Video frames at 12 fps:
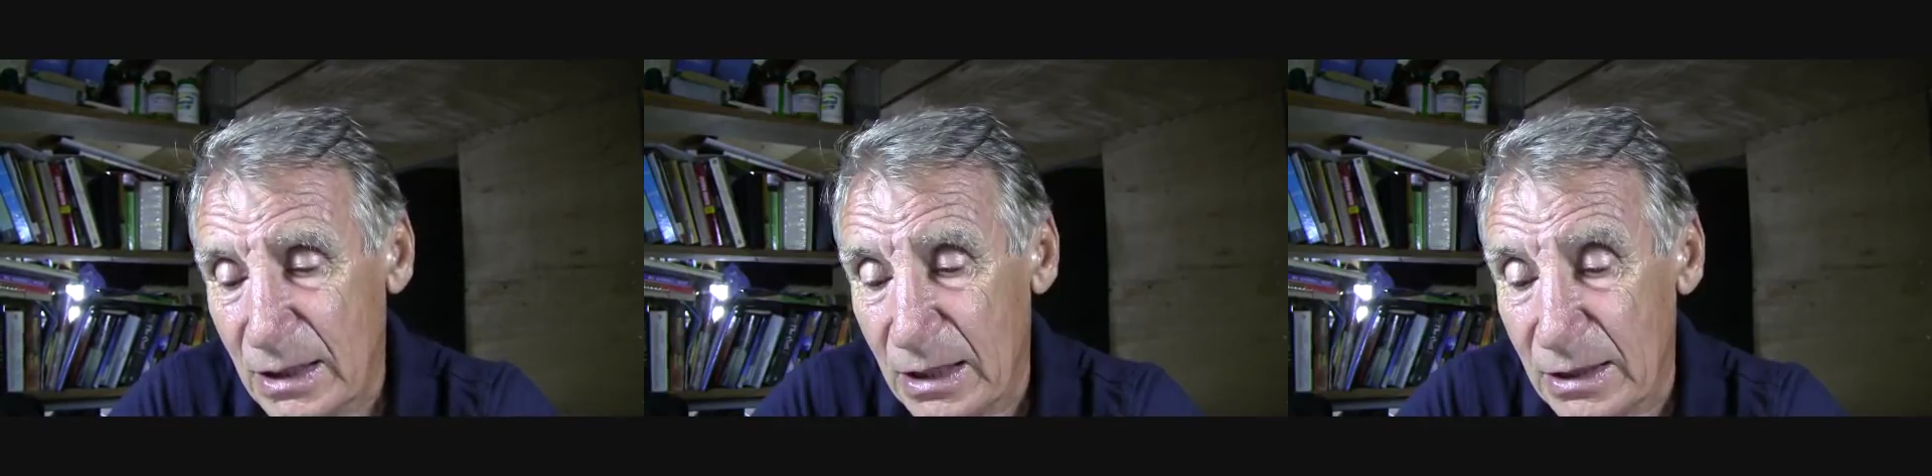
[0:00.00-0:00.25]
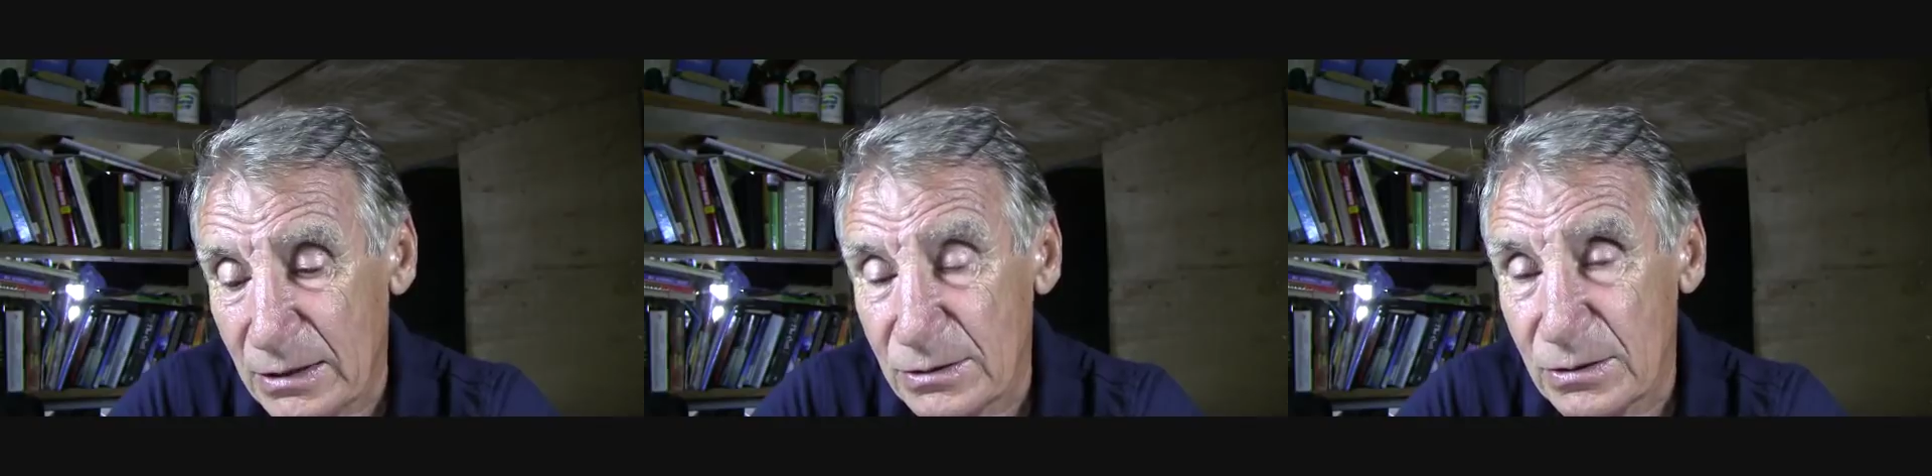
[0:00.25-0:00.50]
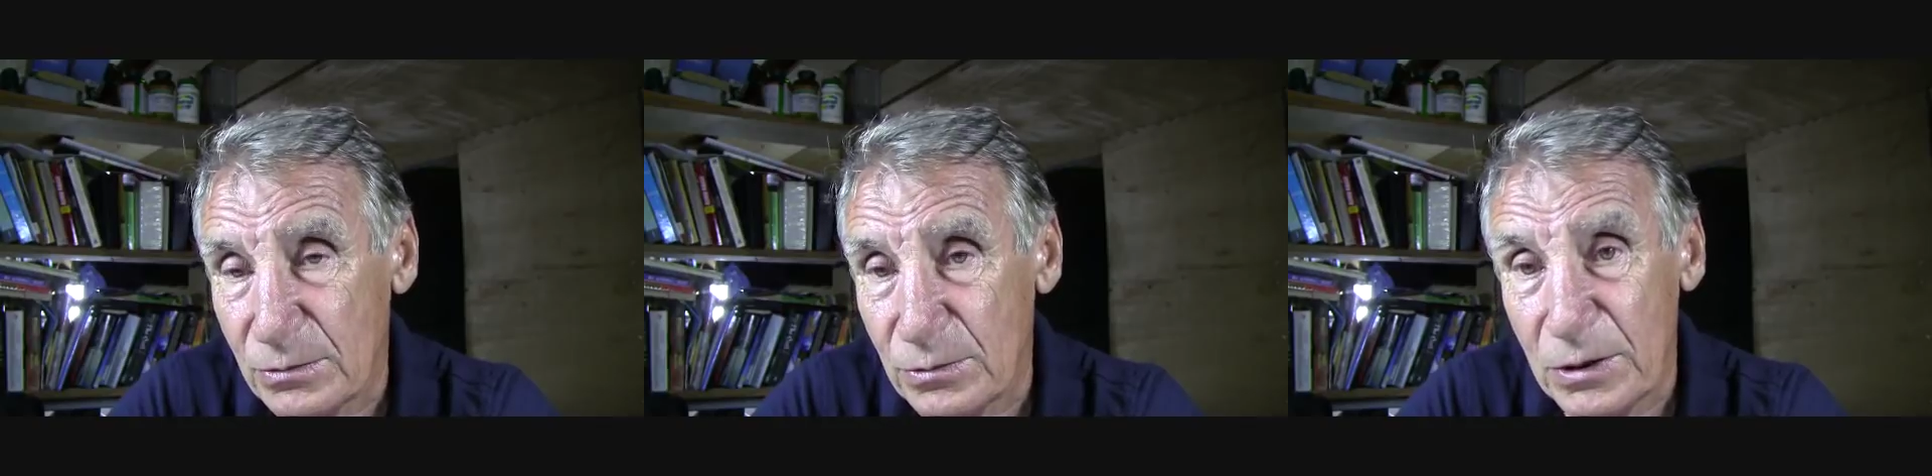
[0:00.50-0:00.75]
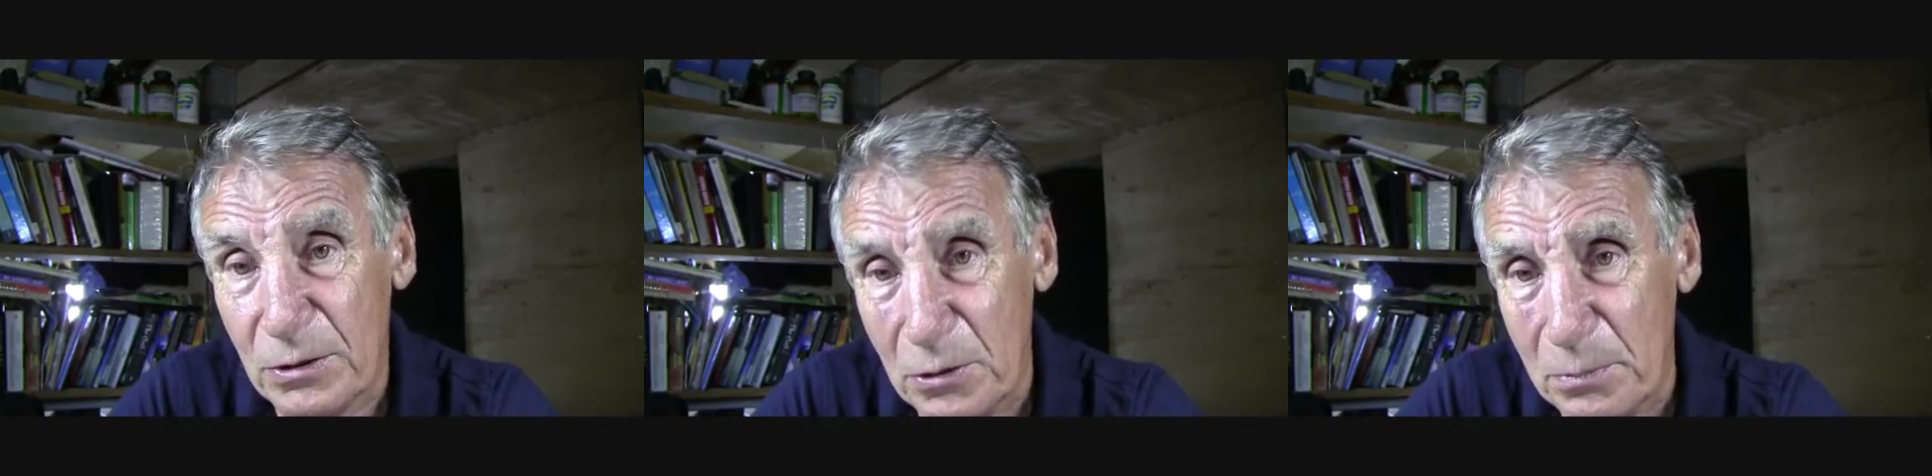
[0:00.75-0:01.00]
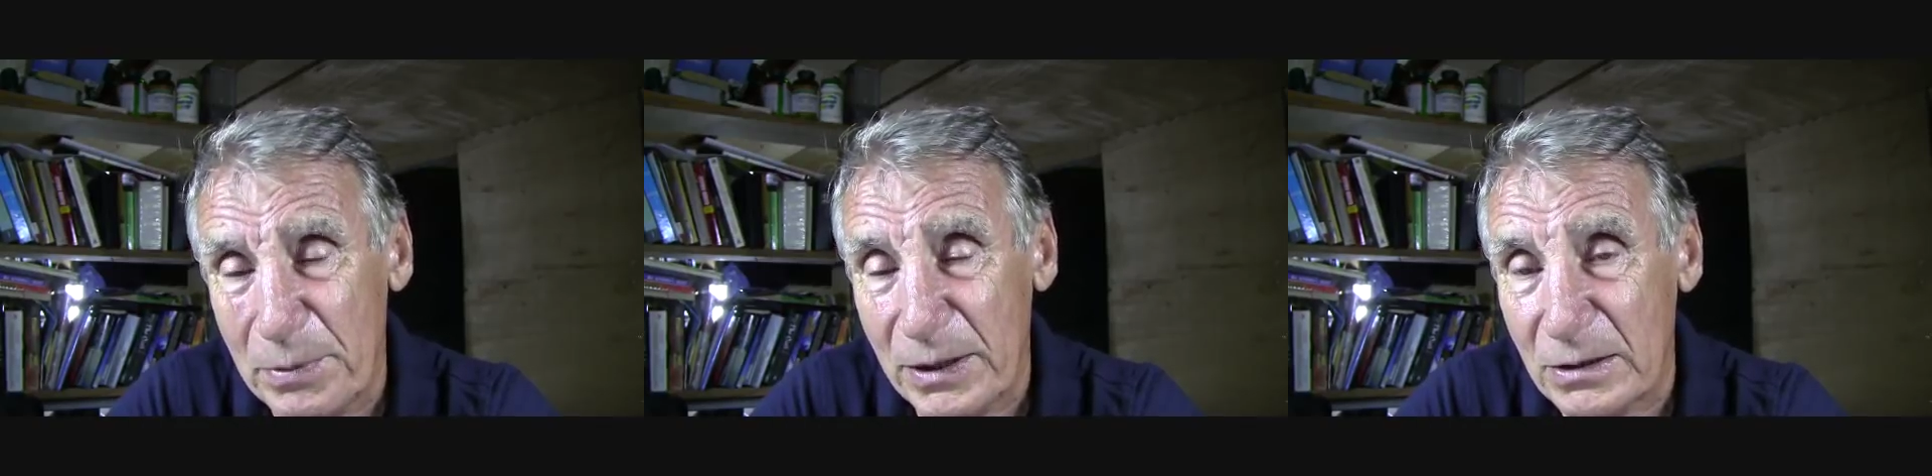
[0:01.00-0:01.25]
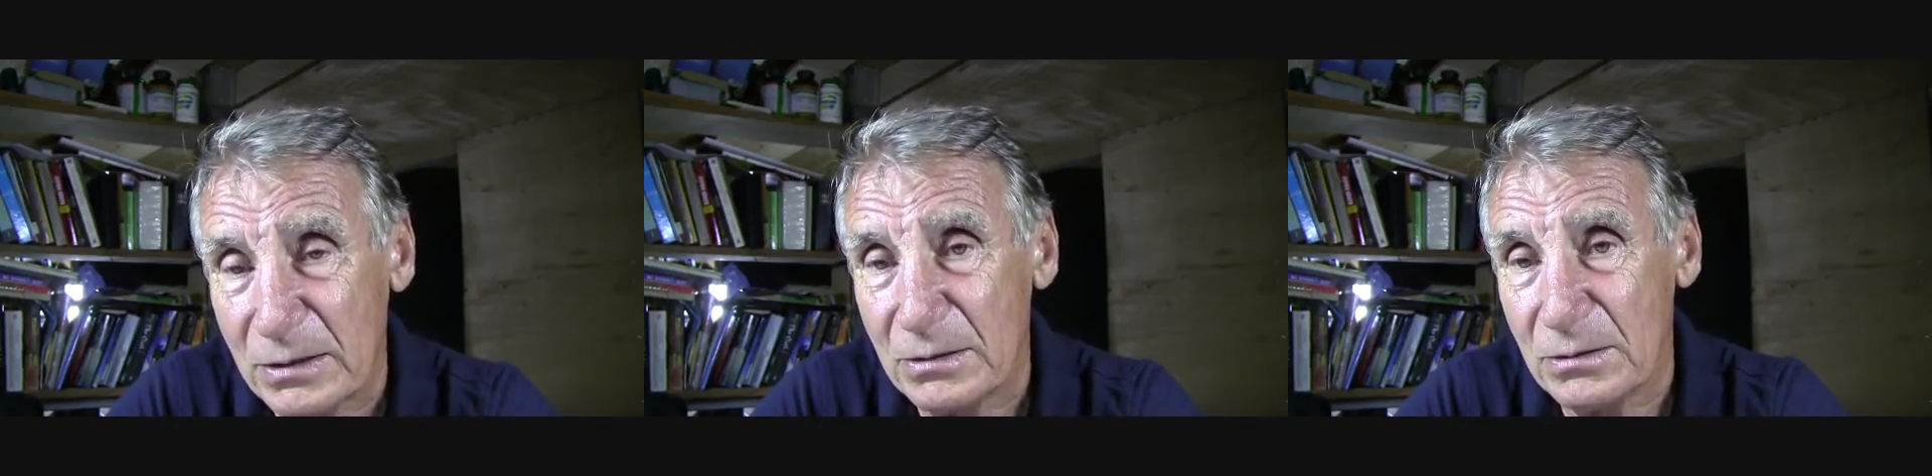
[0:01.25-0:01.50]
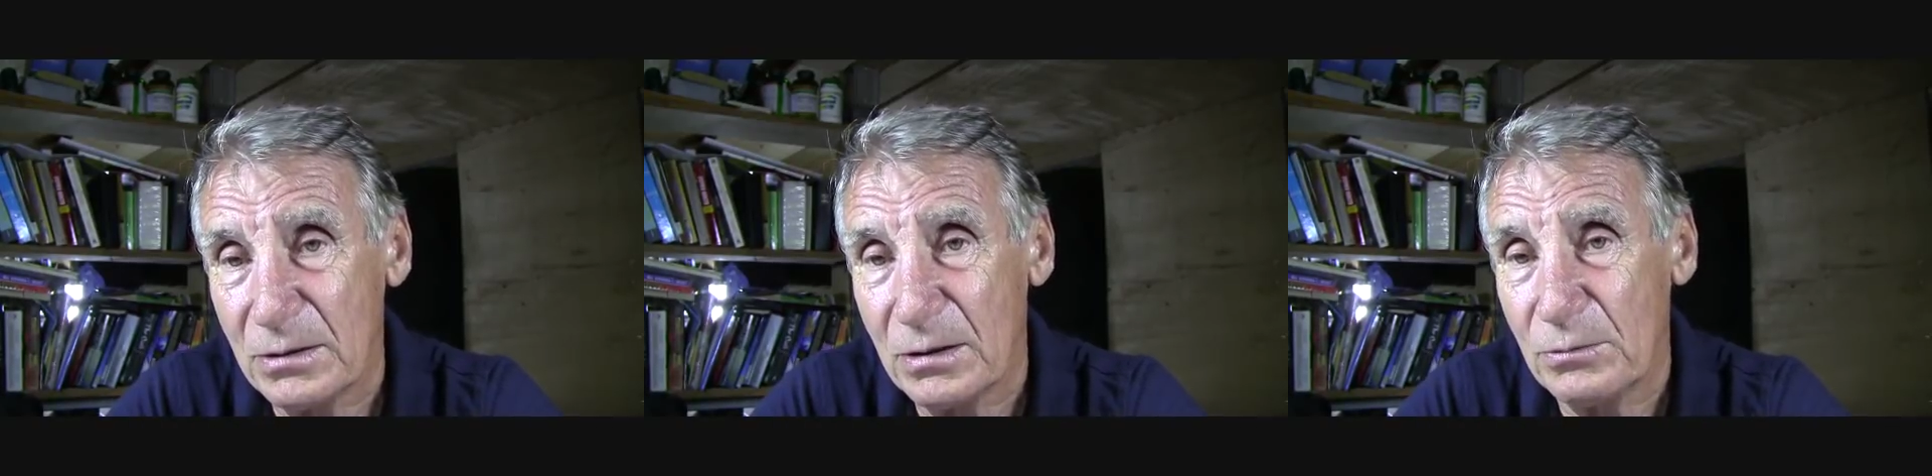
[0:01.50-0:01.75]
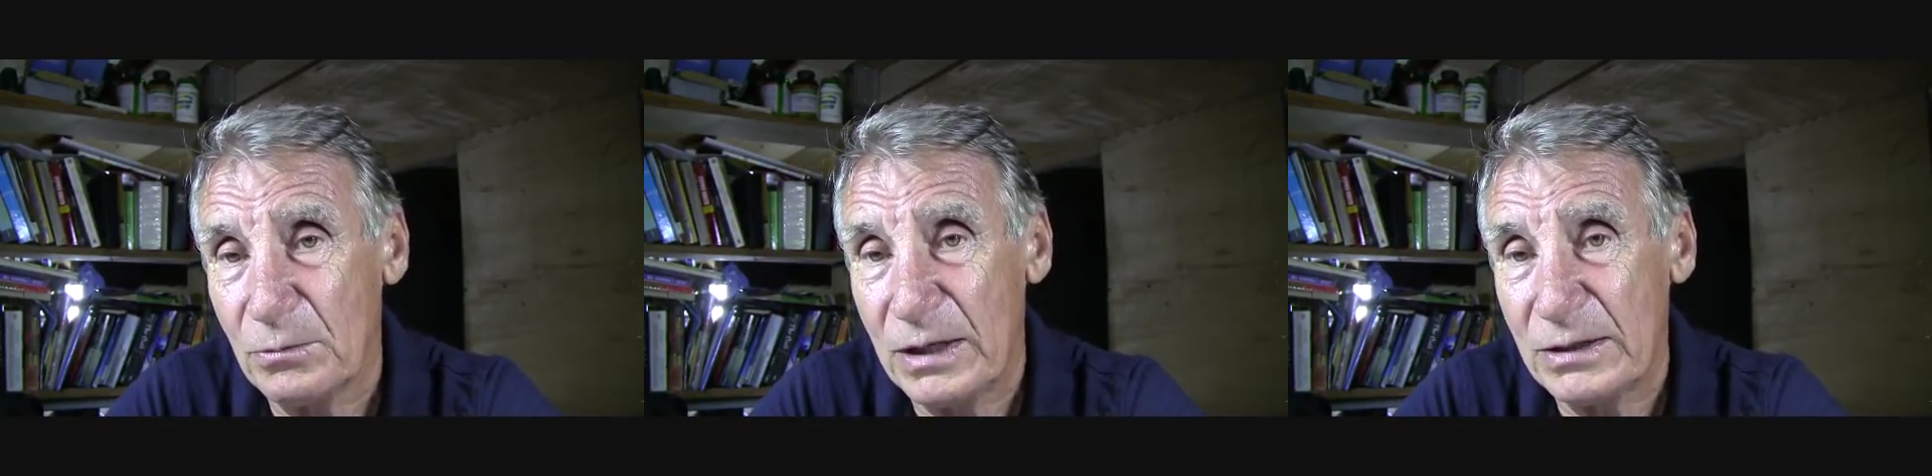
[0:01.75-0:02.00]
and we're hoping
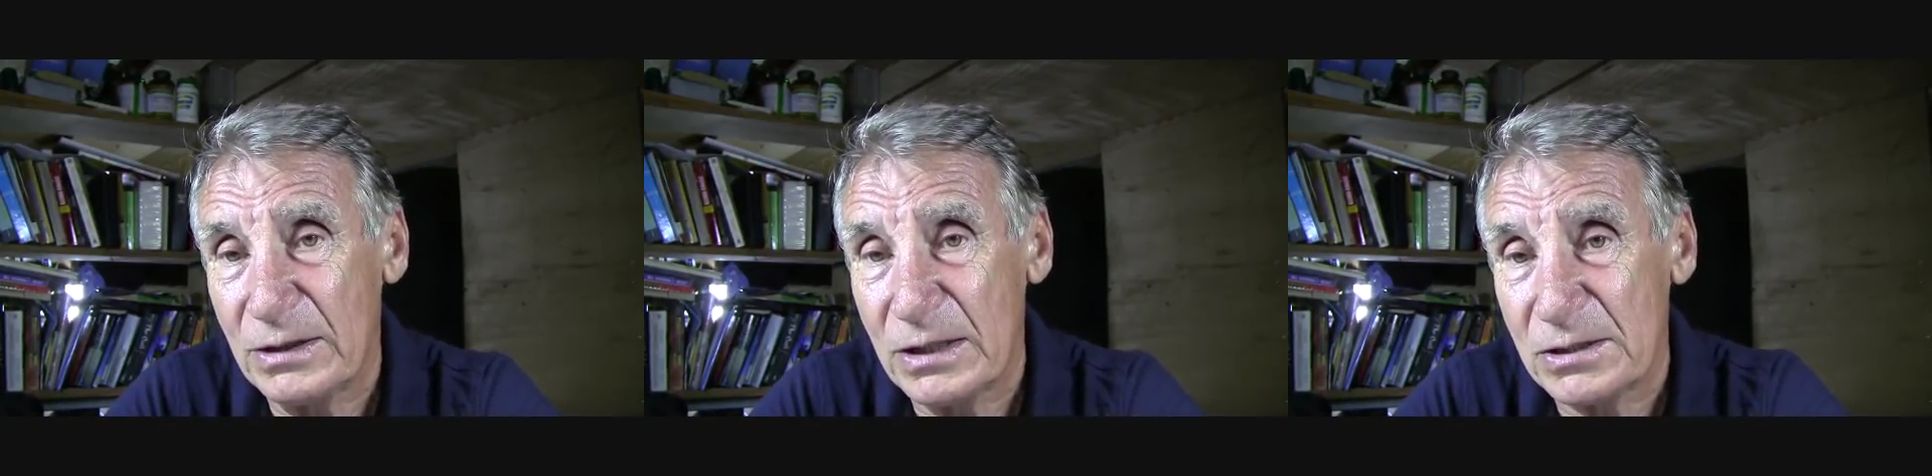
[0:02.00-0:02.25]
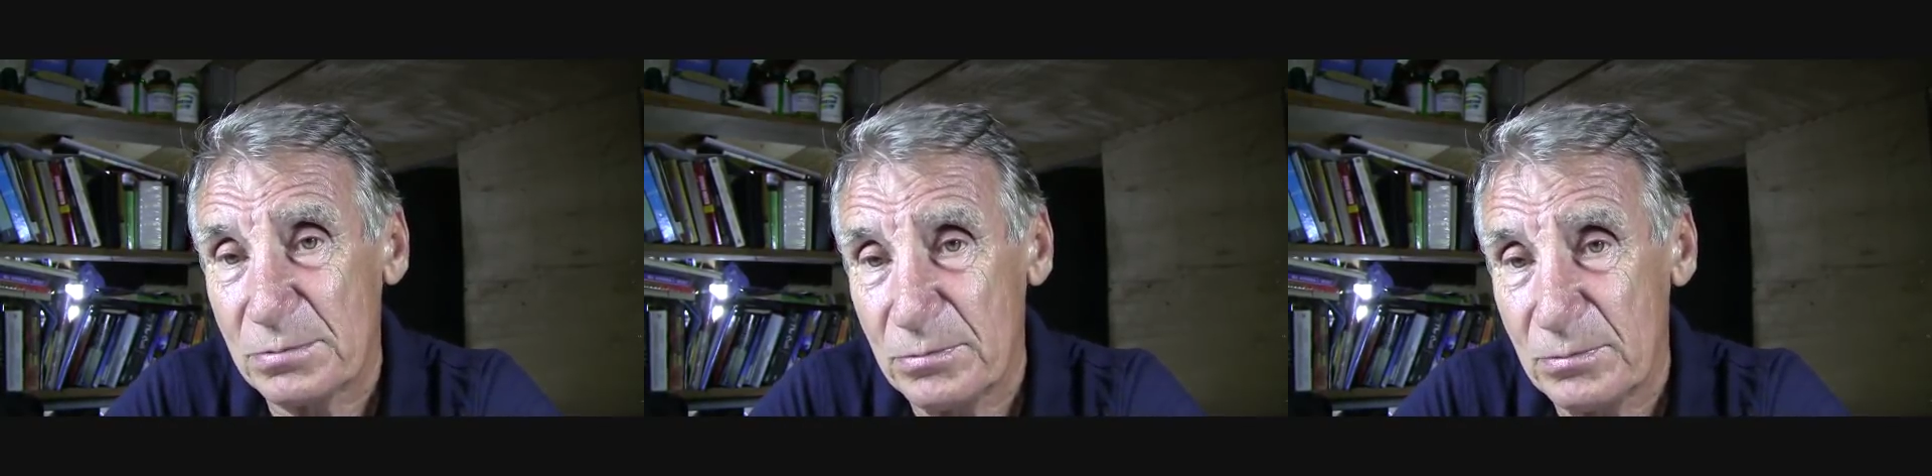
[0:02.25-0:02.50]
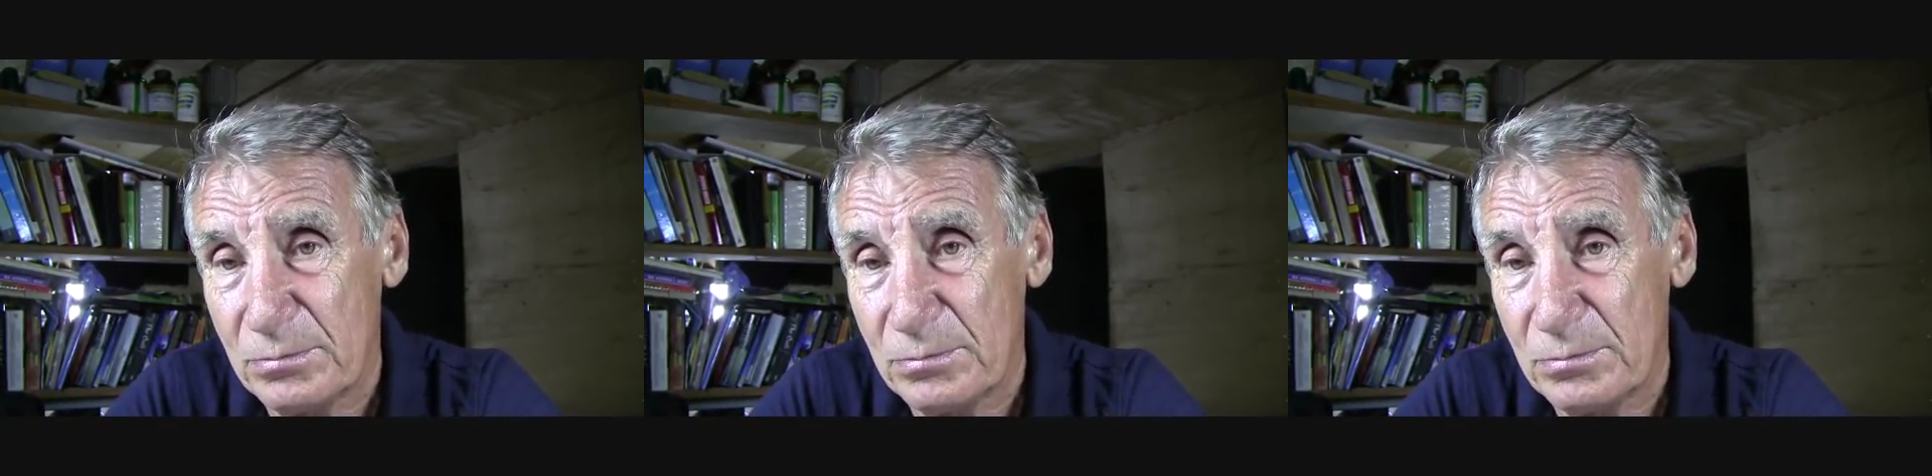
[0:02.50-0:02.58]
when this